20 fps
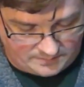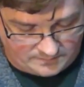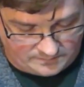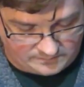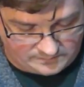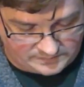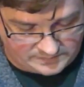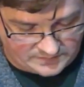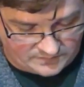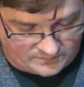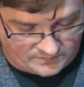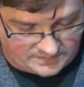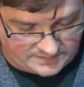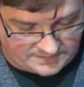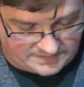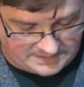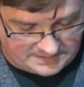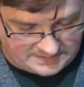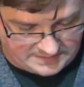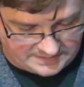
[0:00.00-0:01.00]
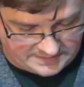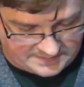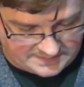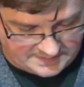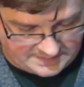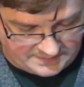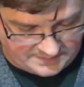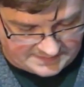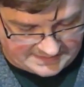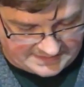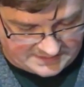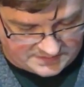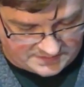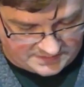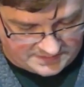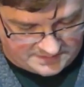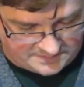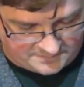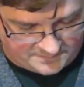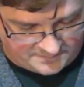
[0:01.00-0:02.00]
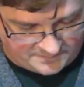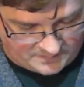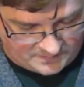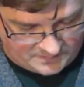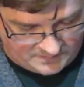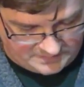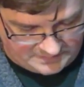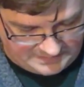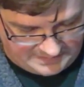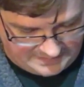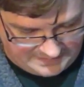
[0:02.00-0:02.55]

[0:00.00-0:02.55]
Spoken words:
One with the sails actually unfurled.